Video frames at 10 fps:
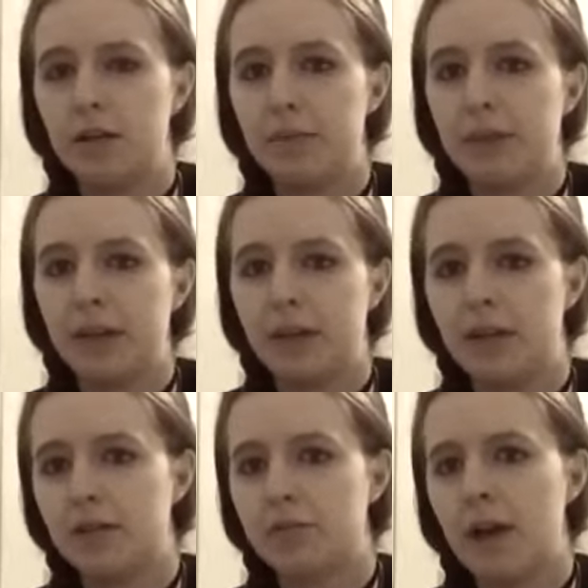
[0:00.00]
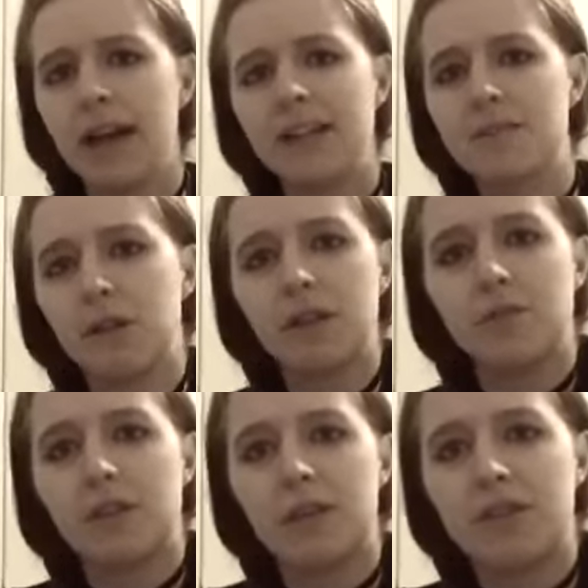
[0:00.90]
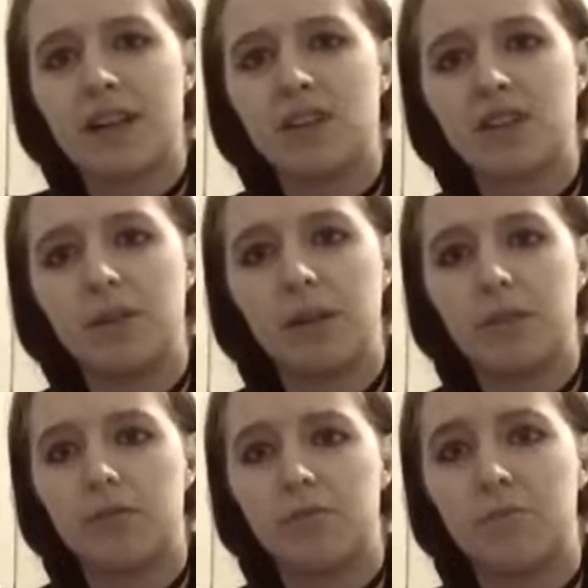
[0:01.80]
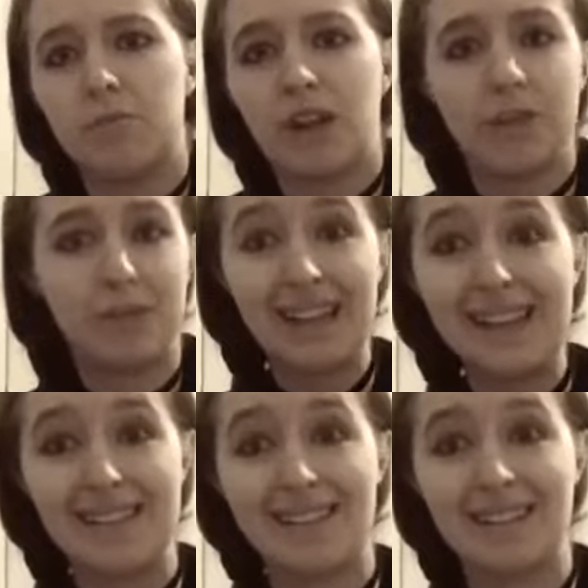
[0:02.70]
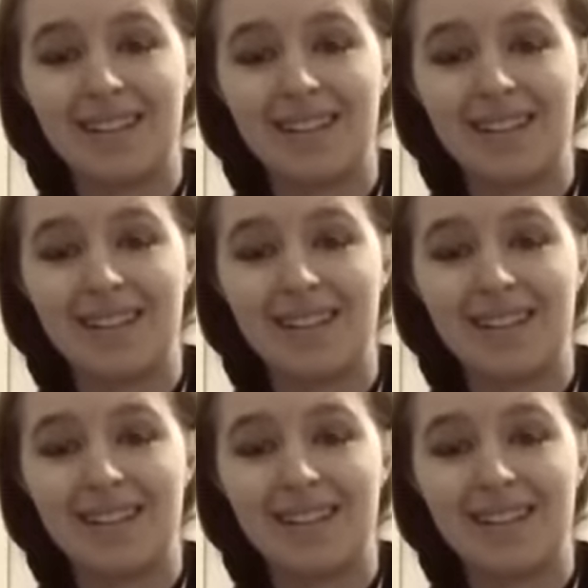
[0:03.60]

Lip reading: But my experience with him has actually been very pleasant.